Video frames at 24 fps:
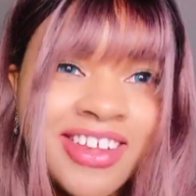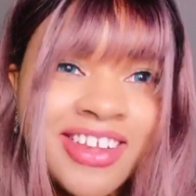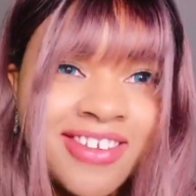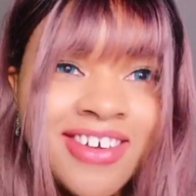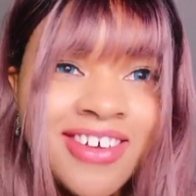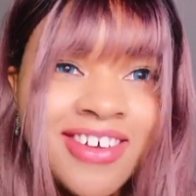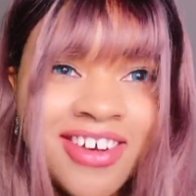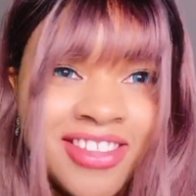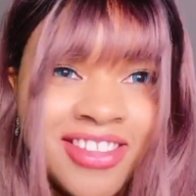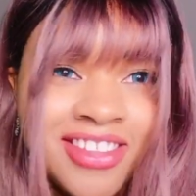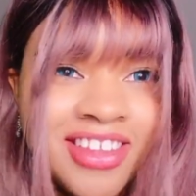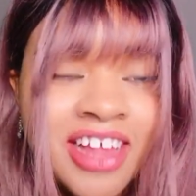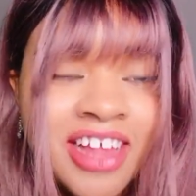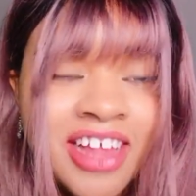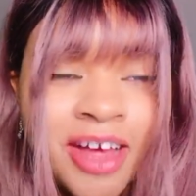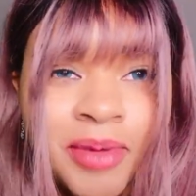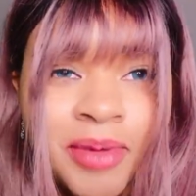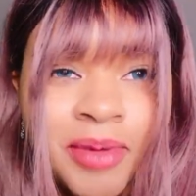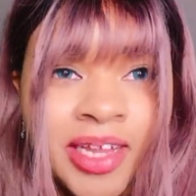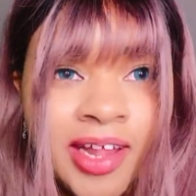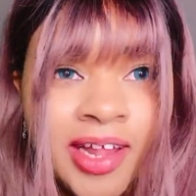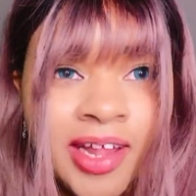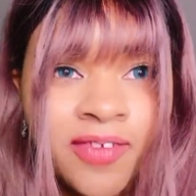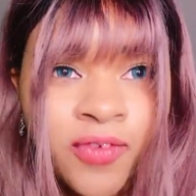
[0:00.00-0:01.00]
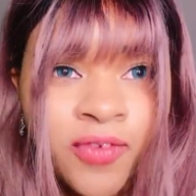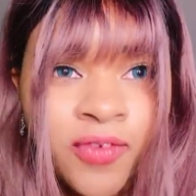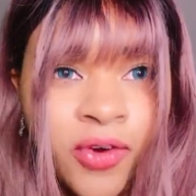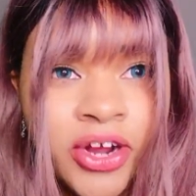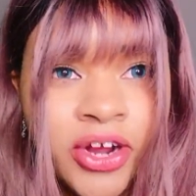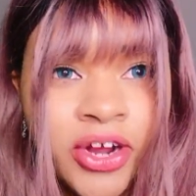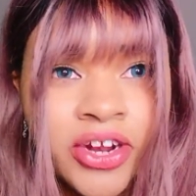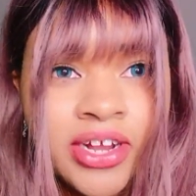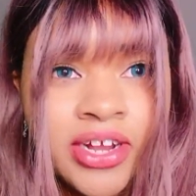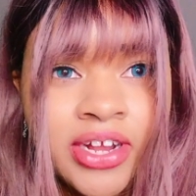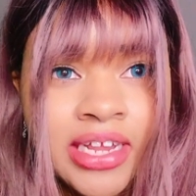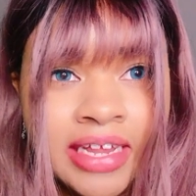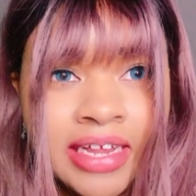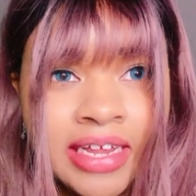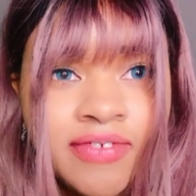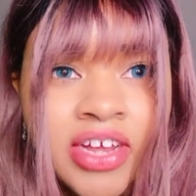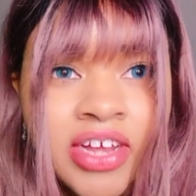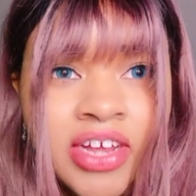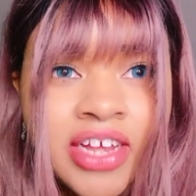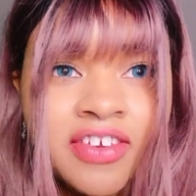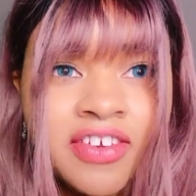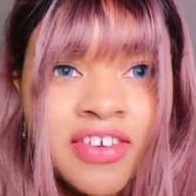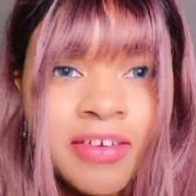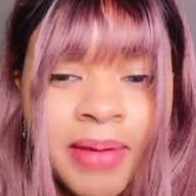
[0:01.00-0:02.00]
you all the time as a foreigner
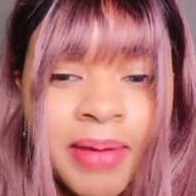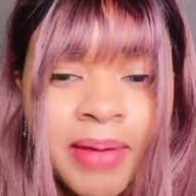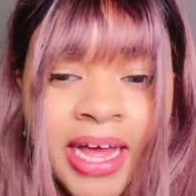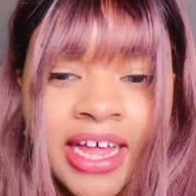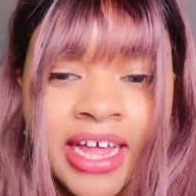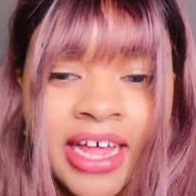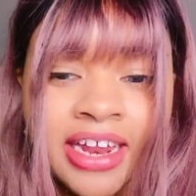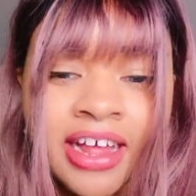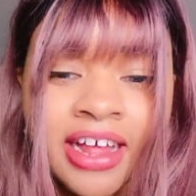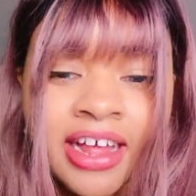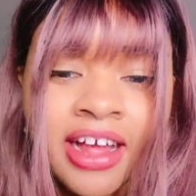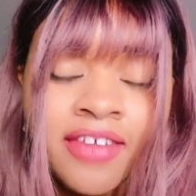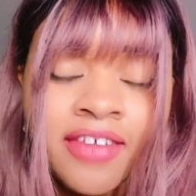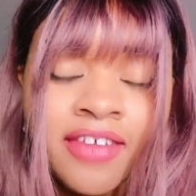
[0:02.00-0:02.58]
living in Japan